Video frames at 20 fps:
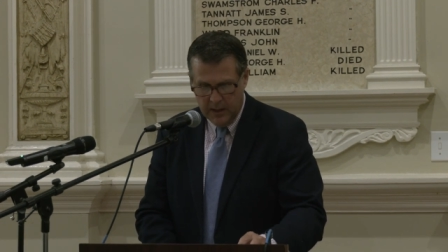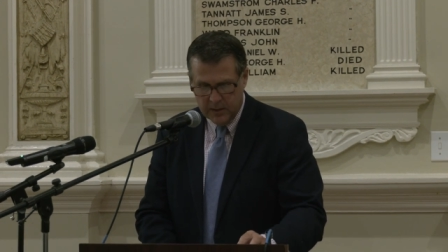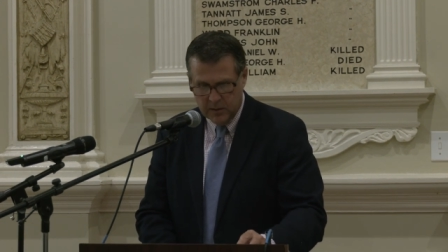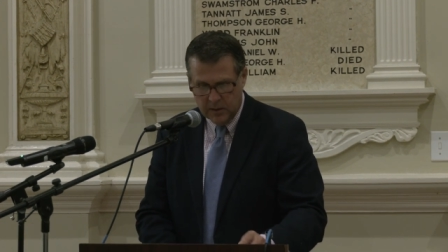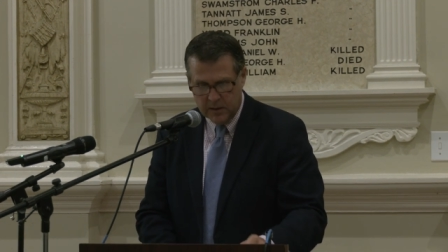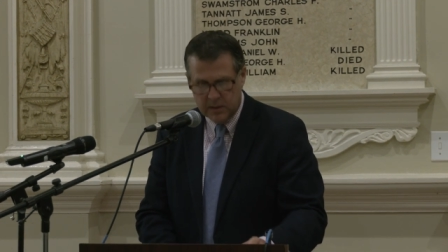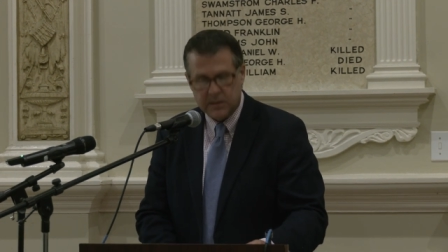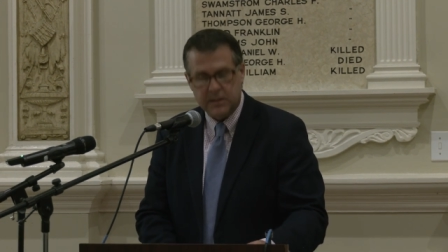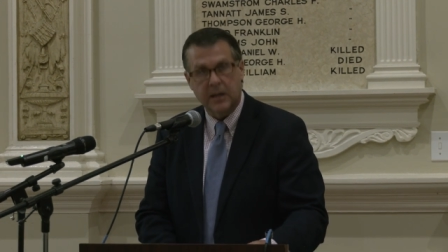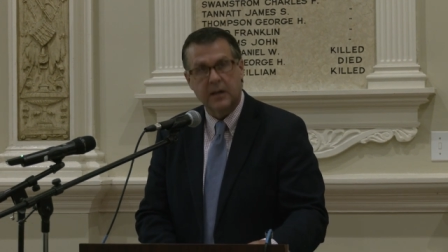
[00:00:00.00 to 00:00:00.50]
to
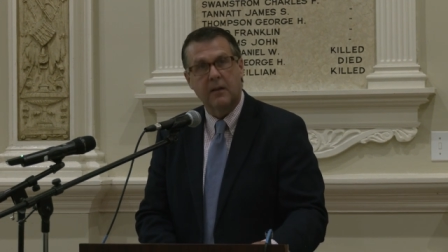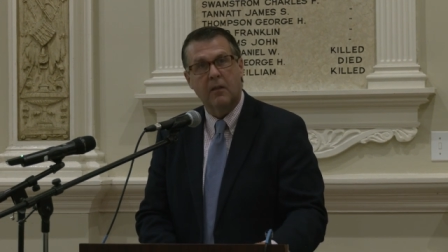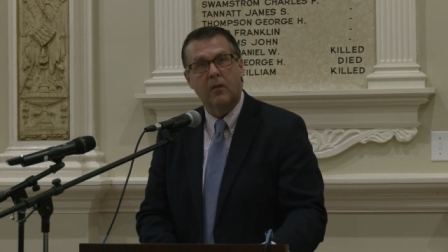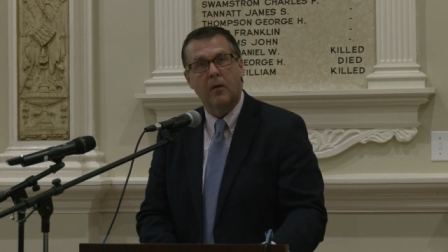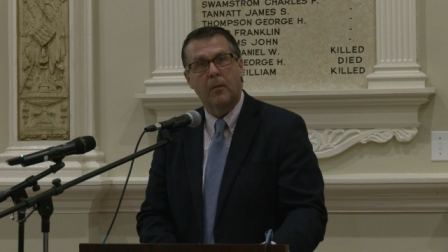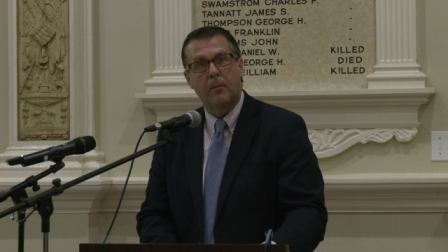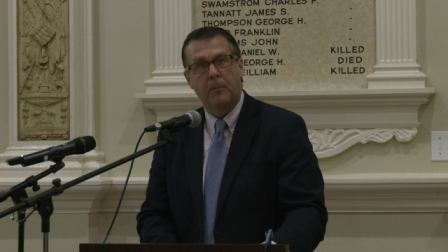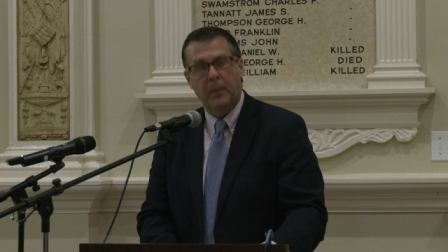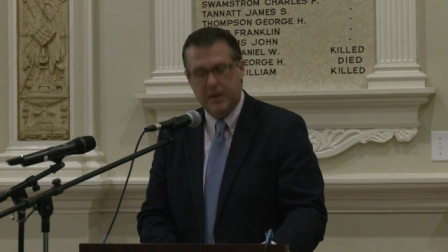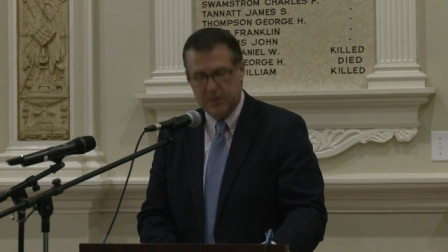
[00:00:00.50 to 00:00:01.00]
extend to
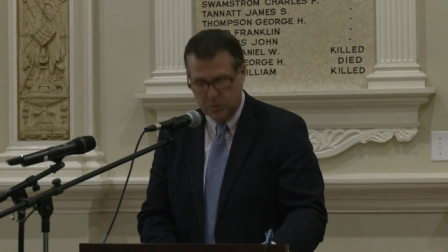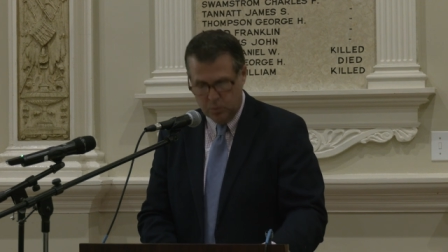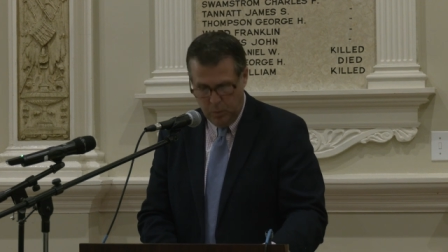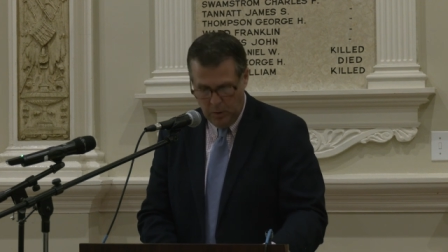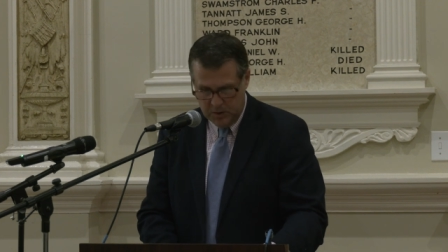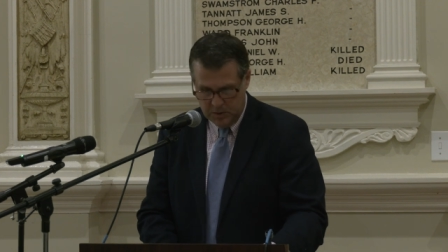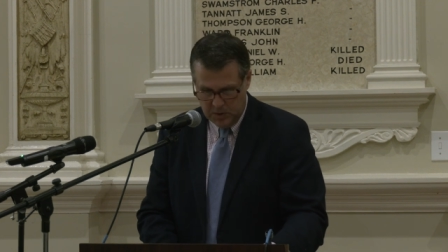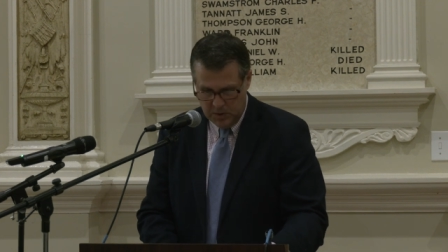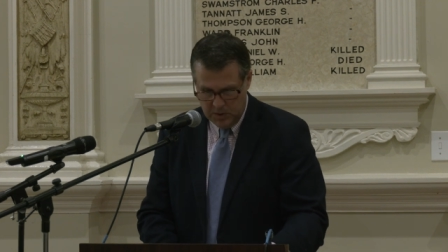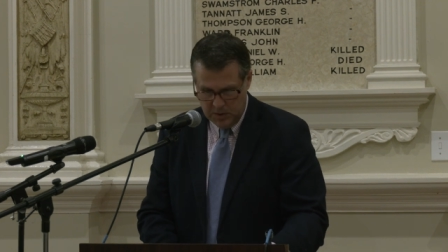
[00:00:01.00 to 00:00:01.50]
them best
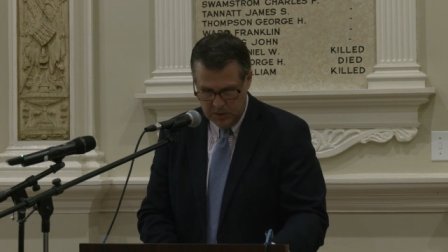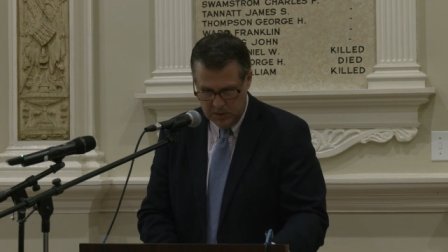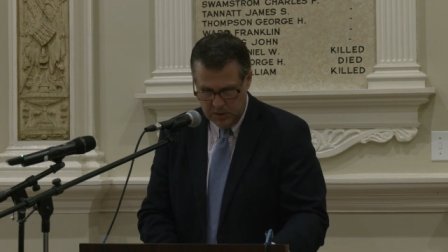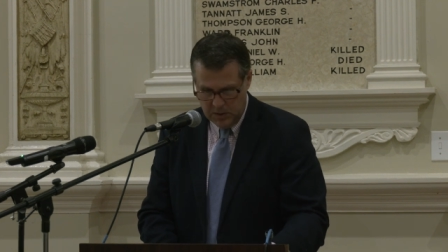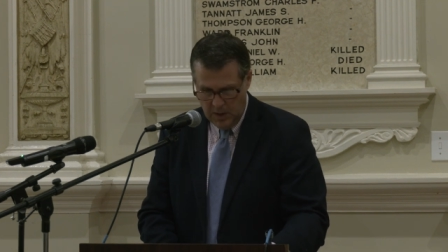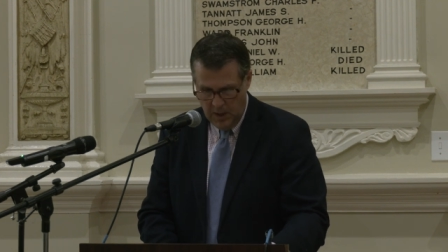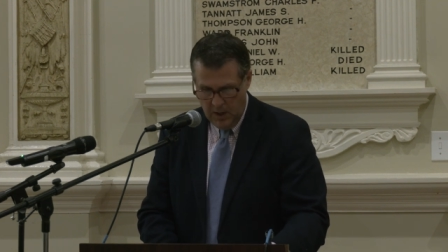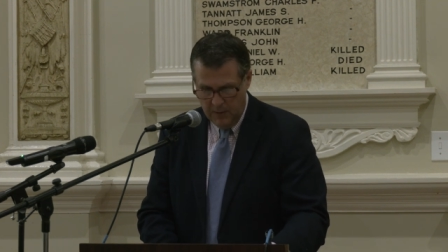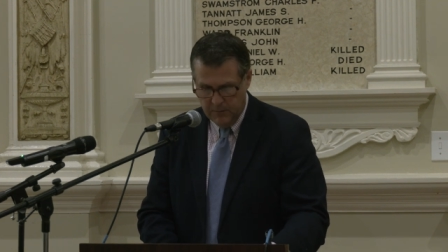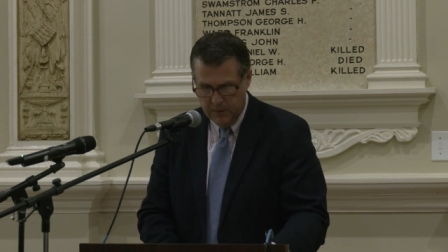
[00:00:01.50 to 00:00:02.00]
wishes
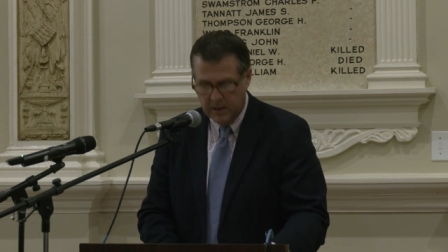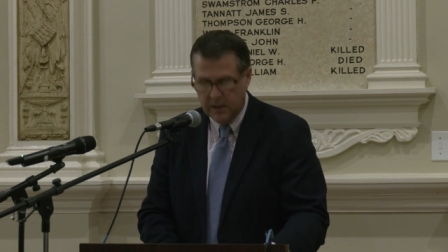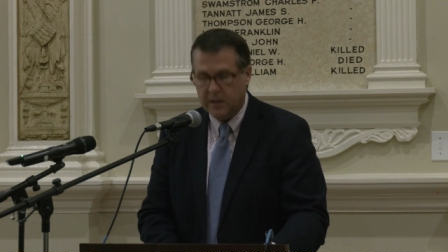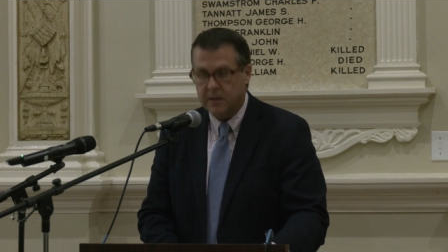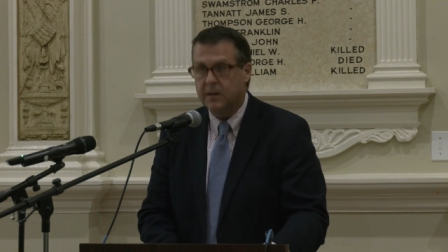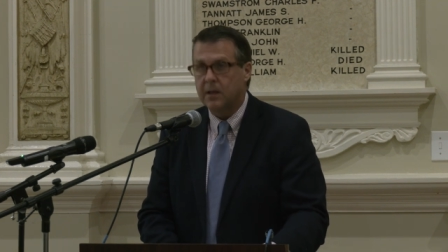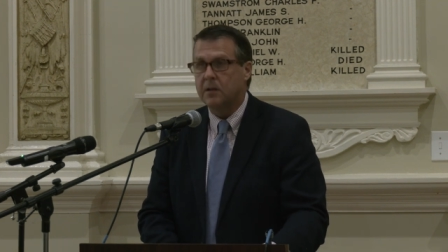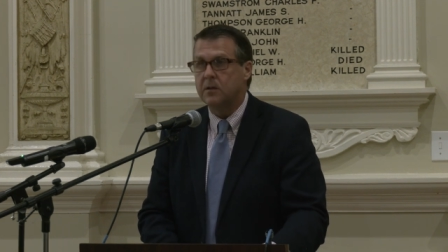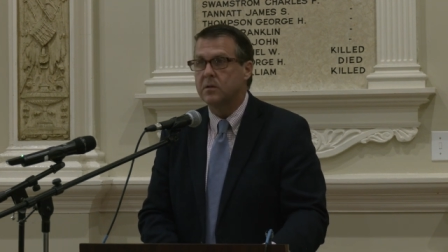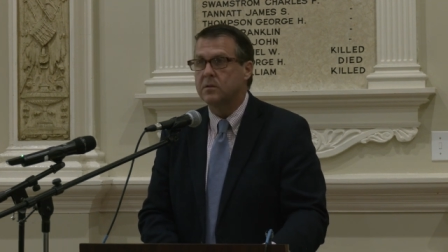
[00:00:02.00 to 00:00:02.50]
for
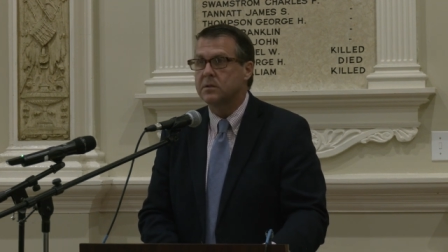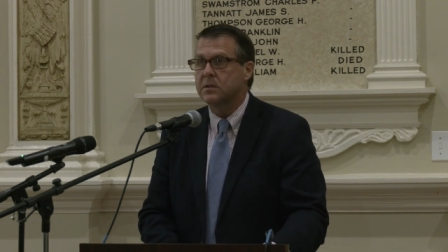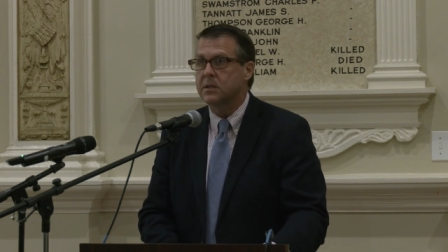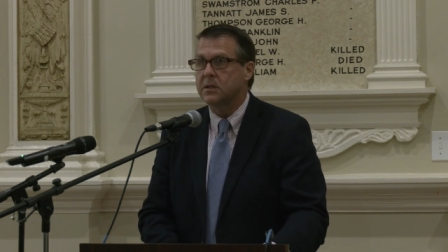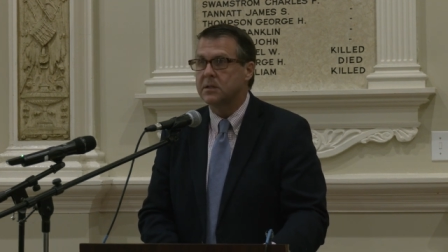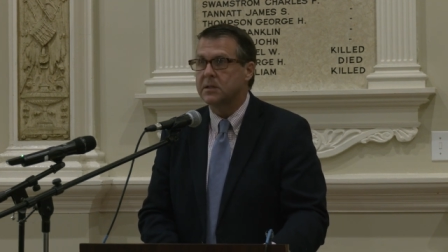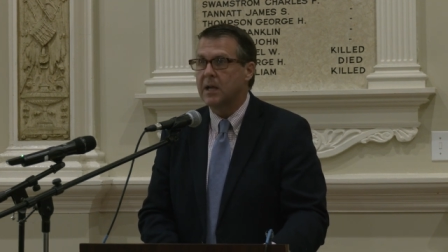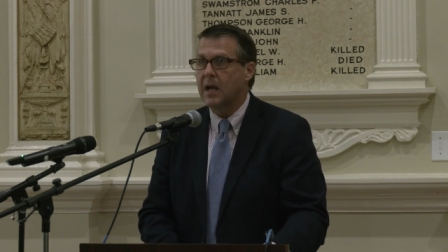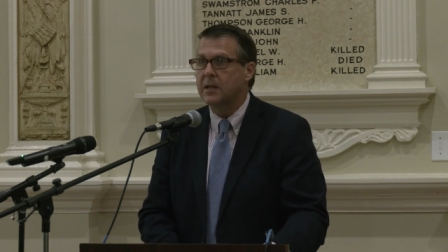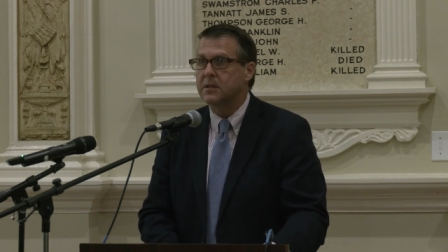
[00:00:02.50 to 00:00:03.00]
continued
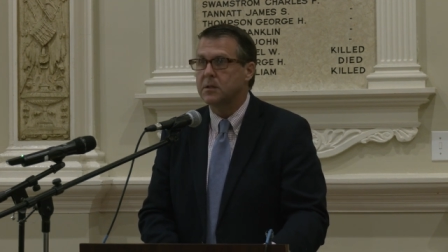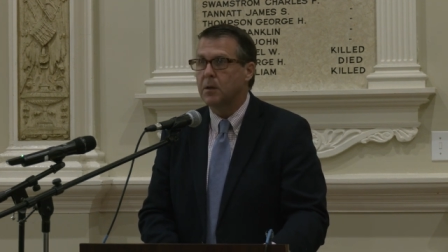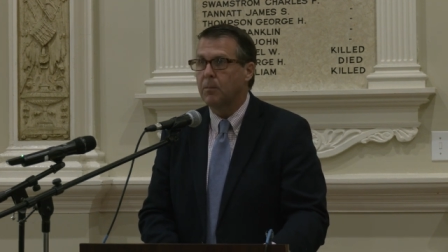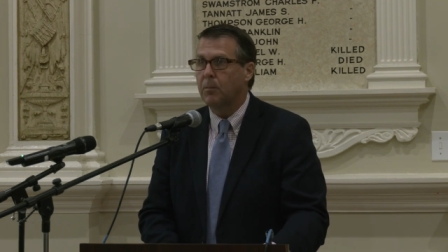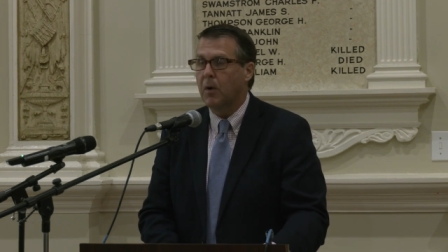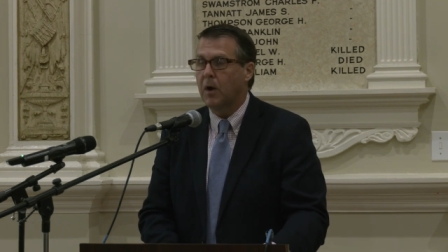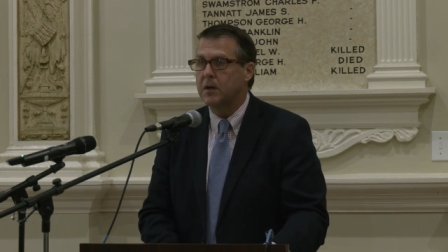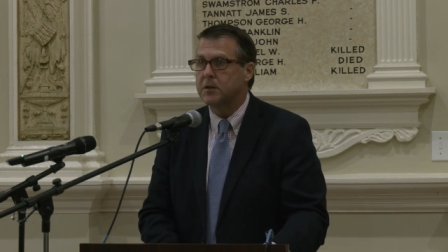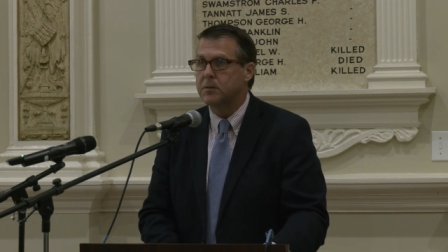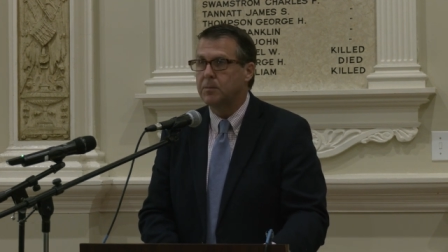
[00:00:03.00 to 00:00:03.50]
success and
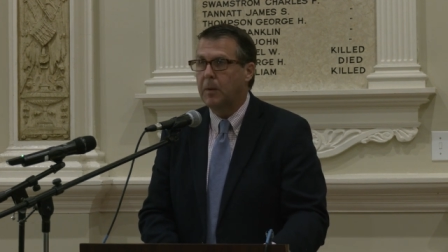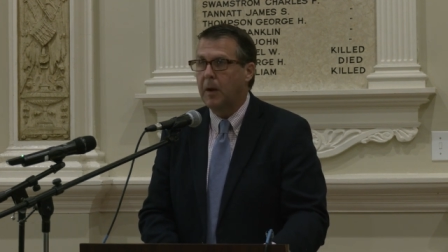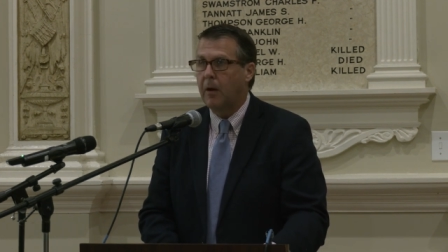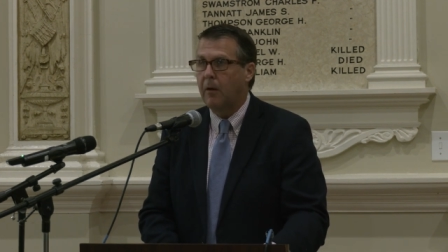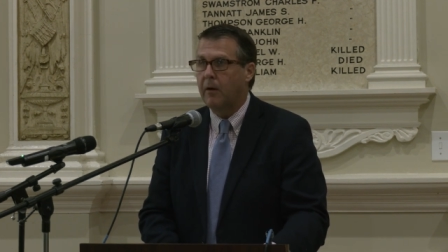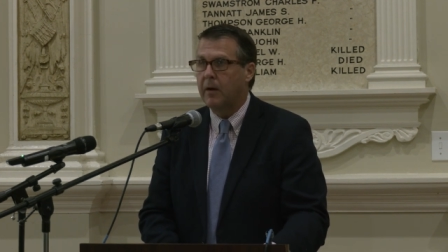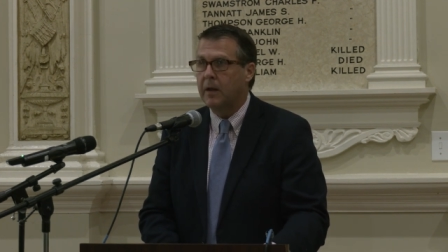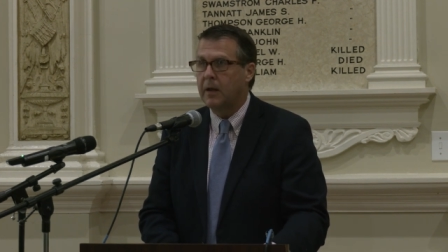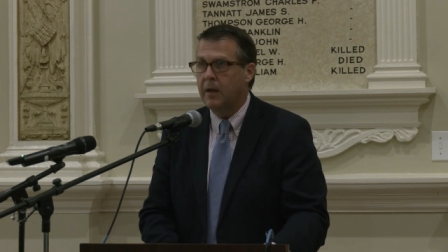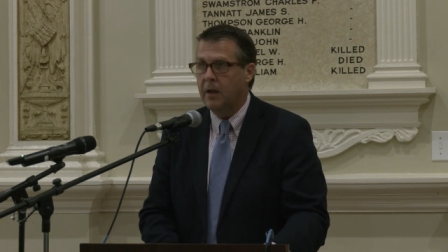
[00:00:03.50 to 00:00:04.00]

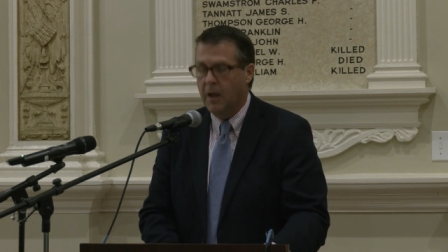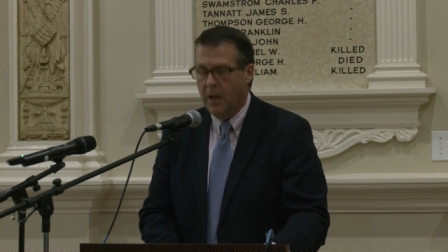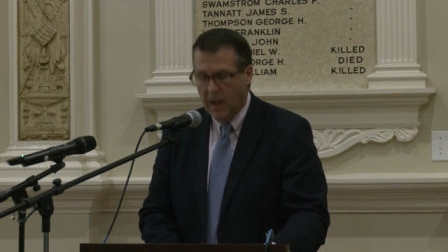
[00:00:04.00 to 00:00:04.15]
prosperity,